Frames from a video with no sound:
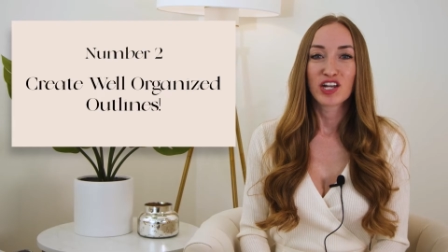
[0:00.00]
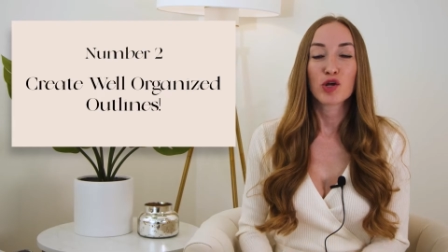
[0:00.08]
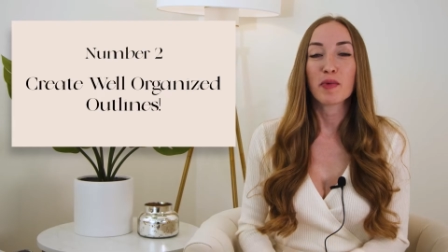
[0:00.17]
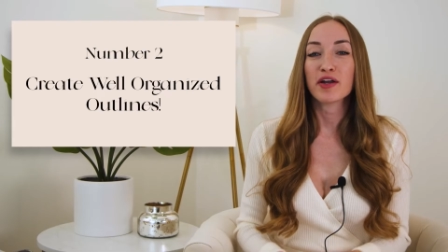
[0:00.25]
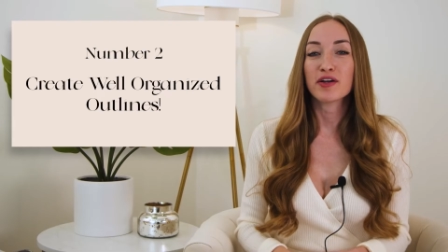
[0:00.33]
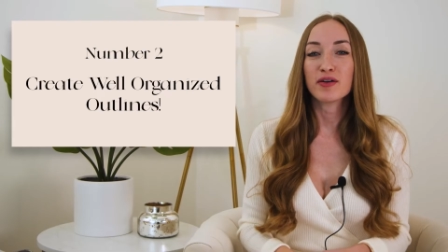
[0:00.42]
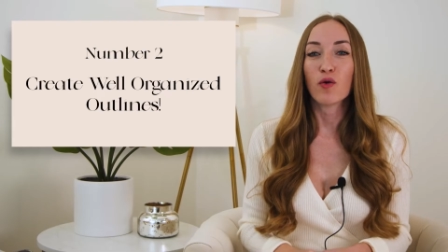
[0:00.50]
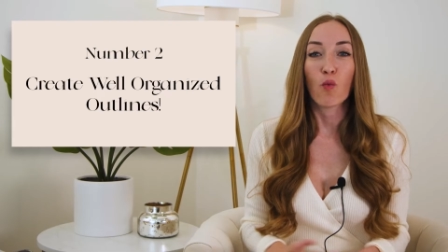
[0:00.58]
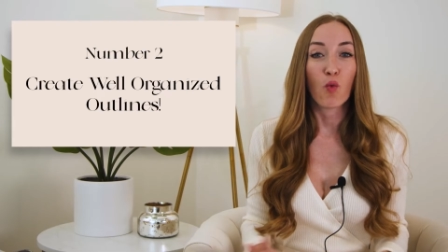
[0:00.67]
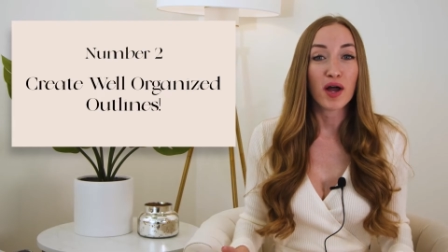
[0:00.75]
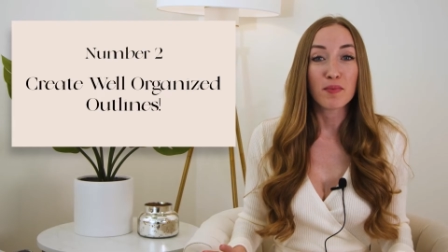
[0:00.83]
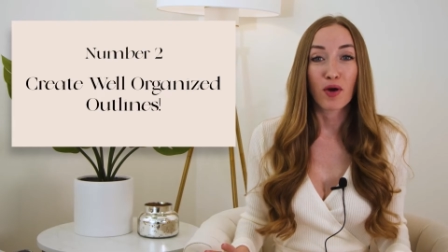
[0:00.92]
No matter
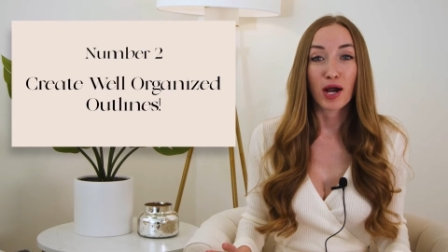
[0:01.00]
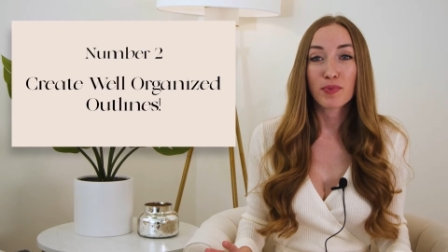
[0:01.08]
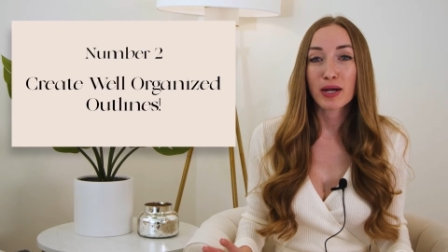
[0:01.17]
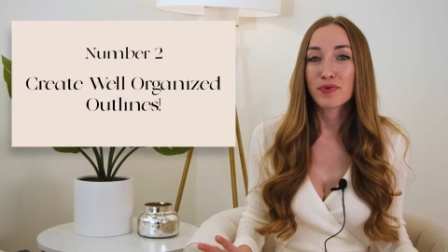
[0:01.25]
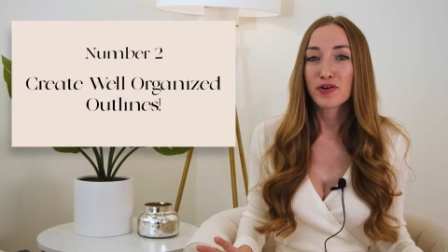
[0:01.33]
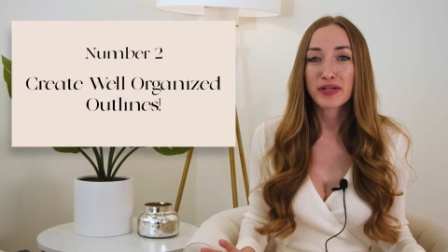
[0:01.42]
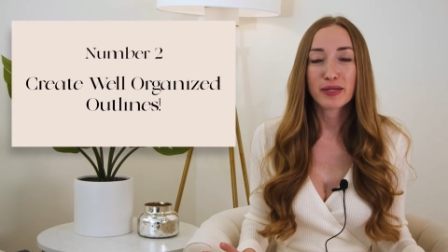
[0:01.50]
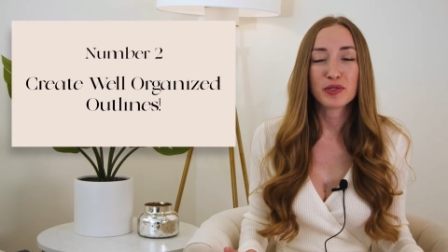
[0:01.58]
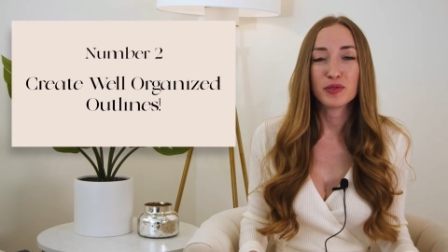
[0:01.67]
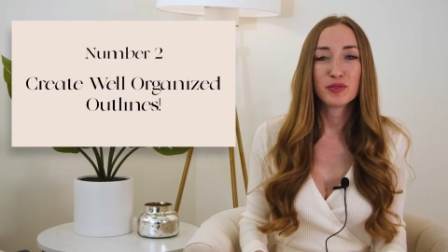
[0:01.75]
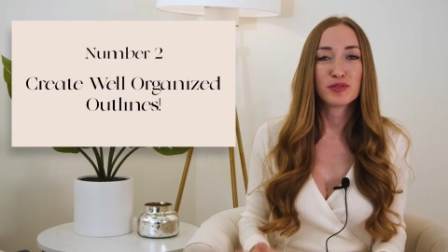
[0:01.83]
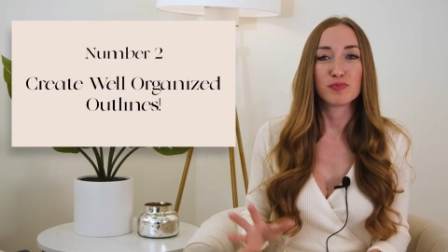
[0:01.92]
what bar prep program
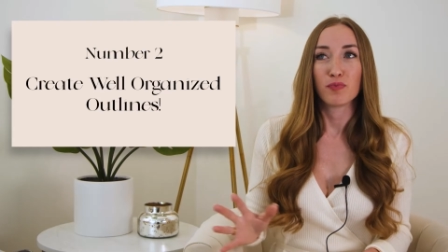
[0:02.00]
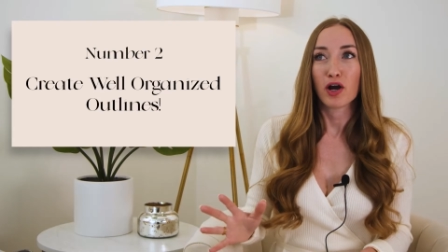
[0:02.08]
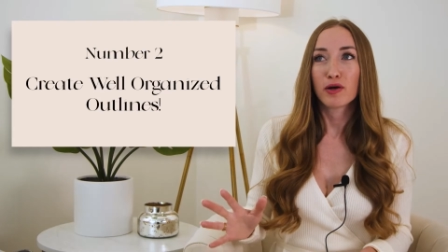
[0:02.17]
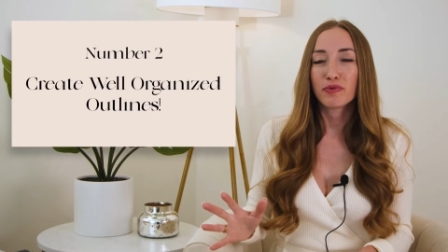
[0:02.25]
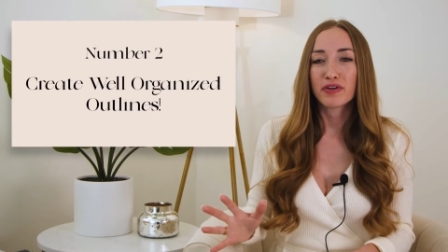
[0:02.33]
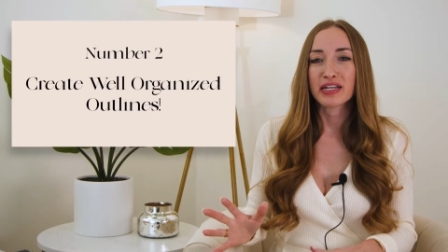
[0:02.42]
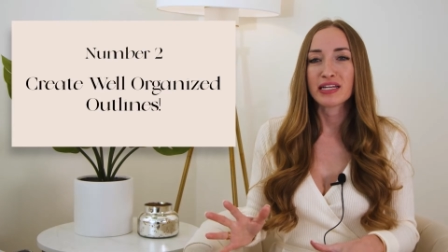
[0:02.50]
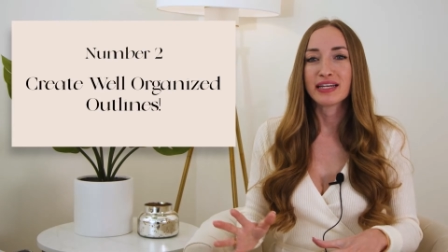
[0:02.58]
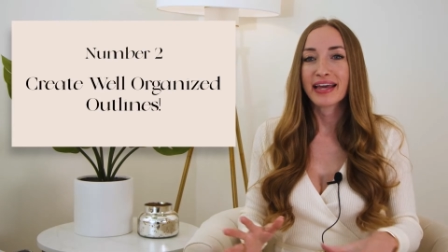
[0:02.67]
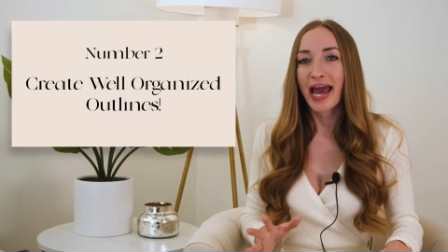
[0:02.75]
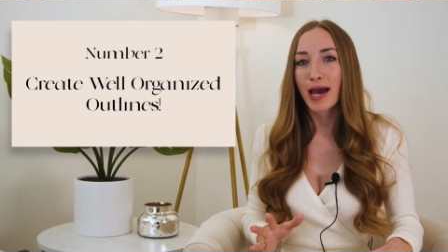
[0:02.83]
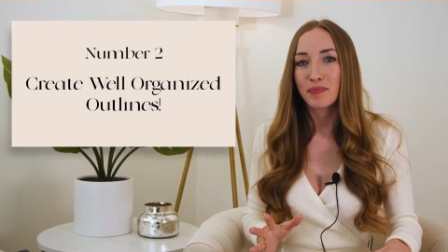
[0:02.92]
you use, Barbri,
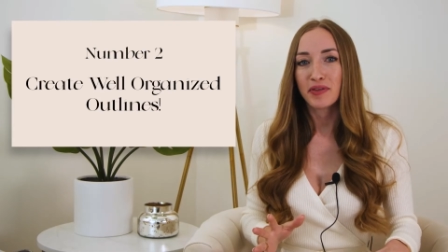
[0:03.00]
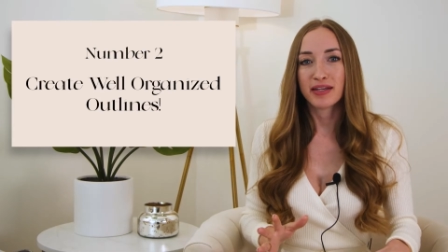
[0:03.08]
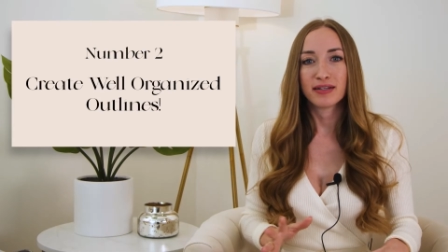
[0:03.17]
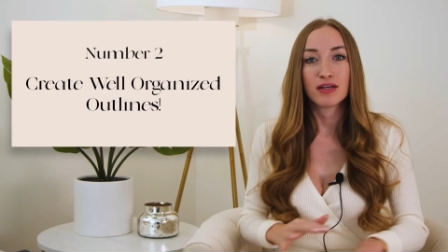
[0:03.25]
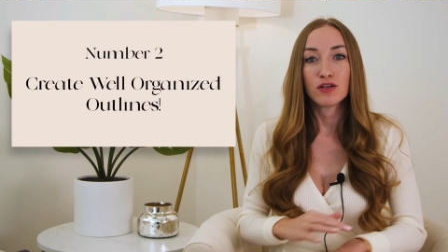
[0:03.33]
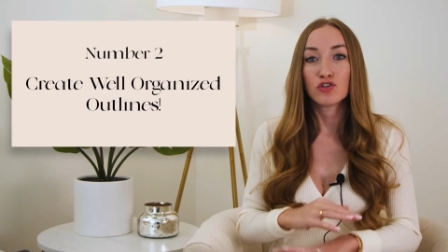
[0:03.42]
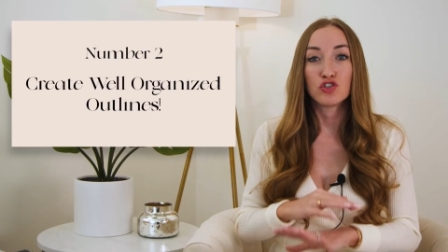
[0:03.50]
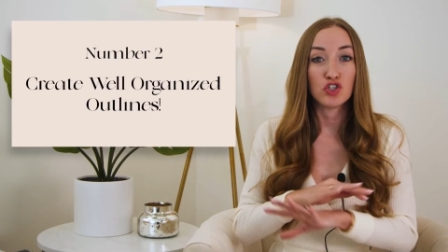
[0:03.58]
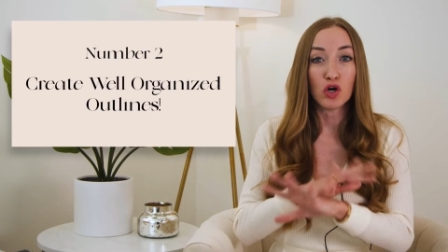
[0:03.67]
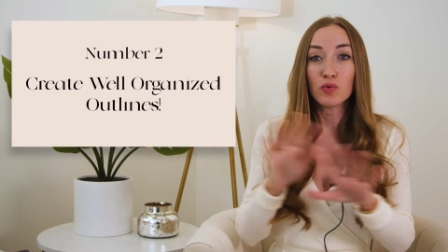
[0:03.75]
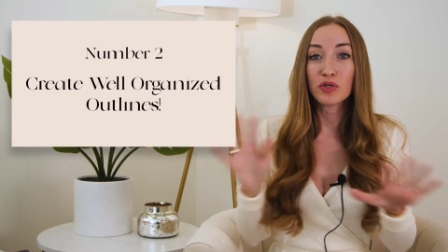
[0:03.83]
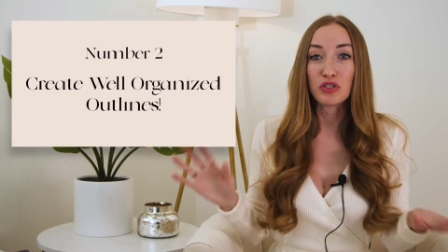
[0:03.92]
Kaplan,
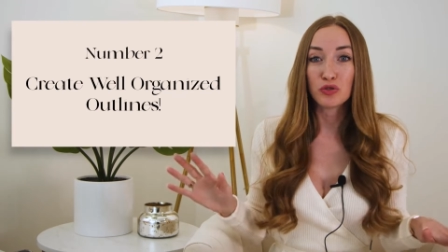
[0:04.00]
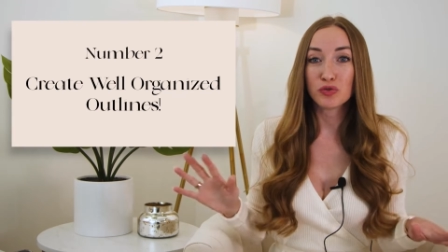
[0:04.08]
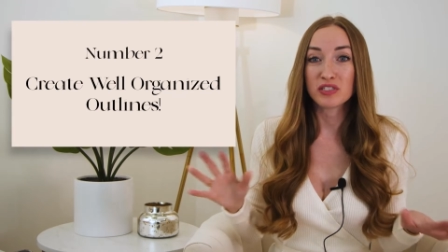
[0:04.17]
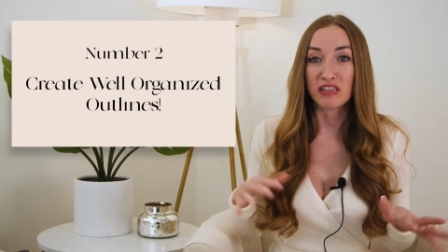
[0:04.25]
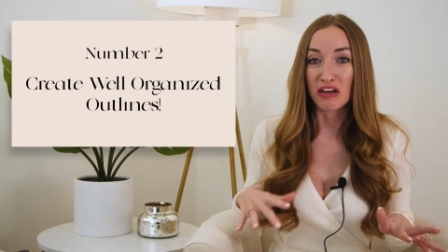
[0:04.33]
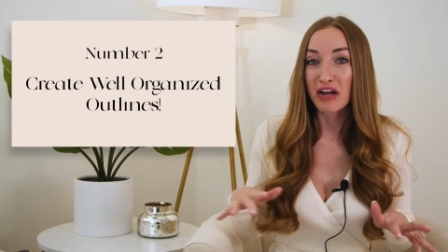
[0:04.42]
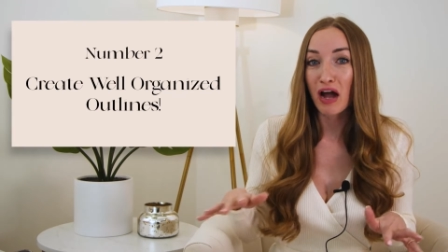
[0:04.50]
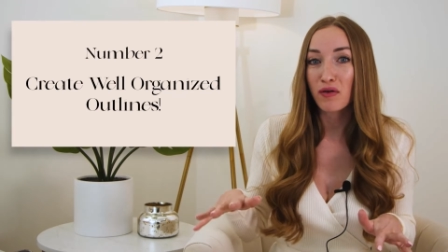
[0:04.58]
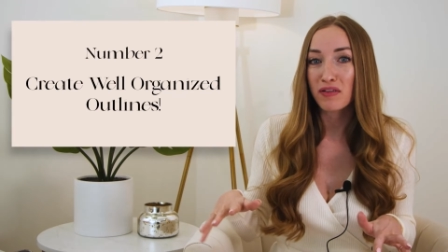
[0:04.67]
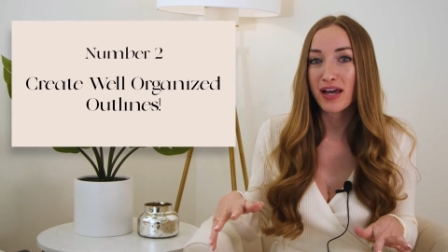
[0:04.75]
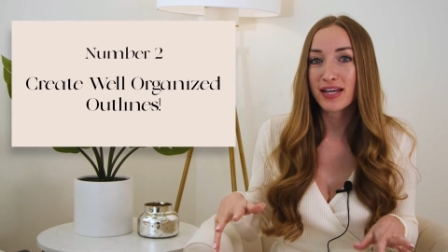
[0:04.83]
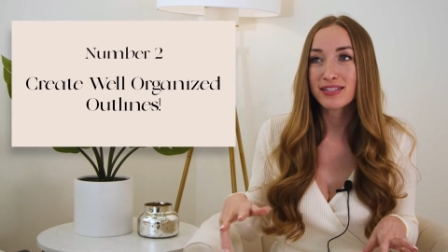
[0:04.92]
don't use their
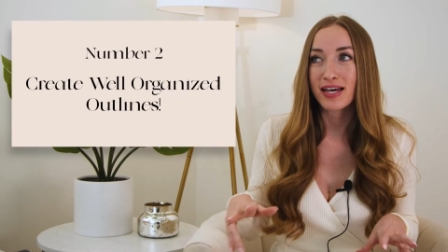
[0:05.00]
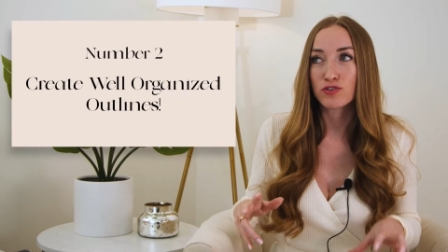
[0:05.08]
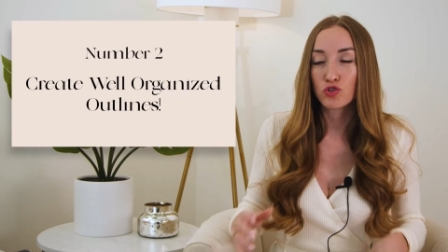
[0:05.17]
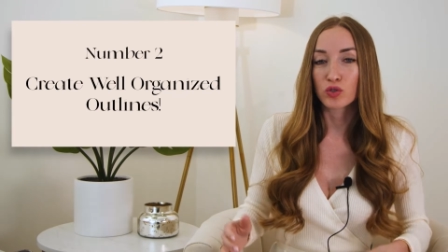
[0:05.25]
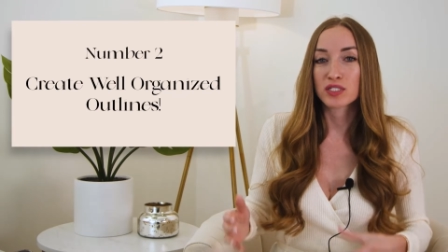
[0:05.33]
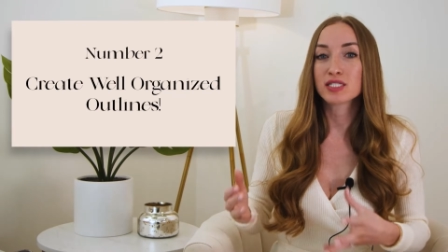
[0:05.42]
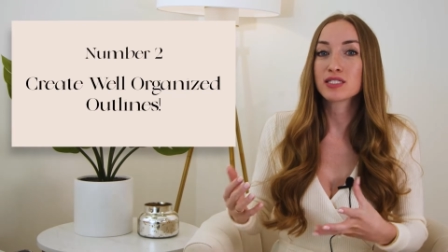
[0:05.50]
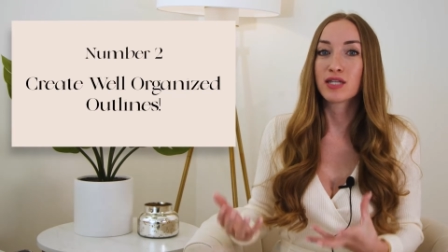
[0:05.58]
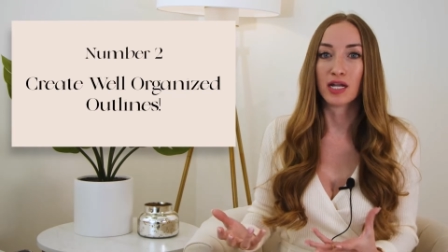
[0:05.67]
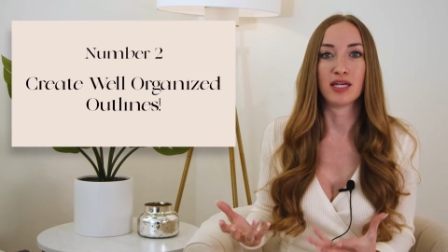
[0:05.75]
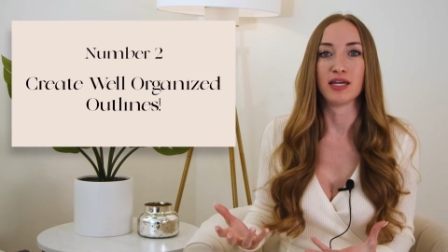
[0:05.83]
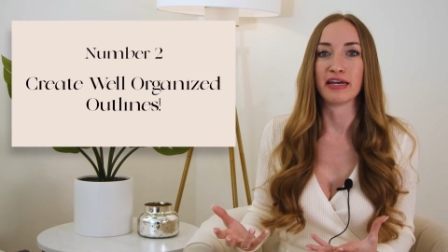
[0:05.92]
outlines as your
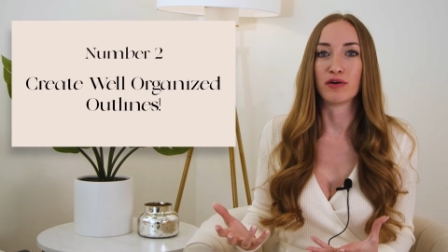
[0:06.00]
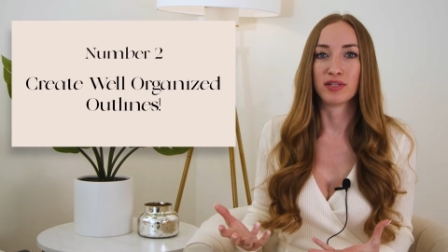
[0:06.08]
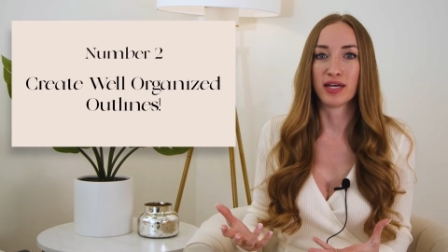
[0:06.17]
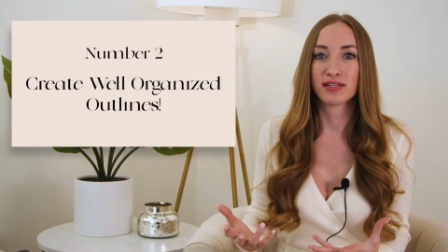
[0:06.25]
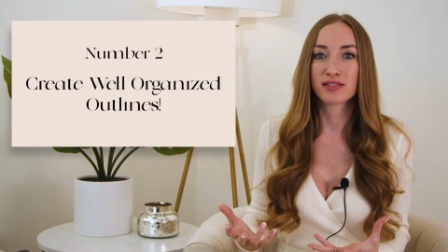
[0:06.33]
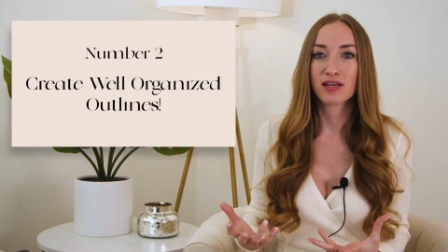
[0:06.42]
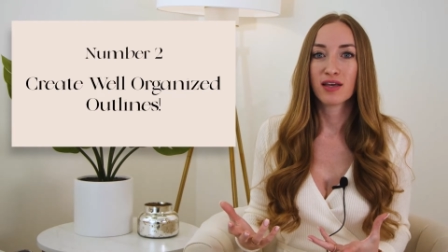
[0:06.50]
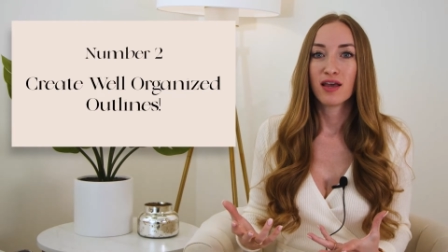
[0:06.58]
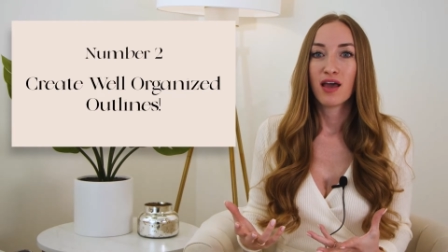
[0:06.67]
studying outlines.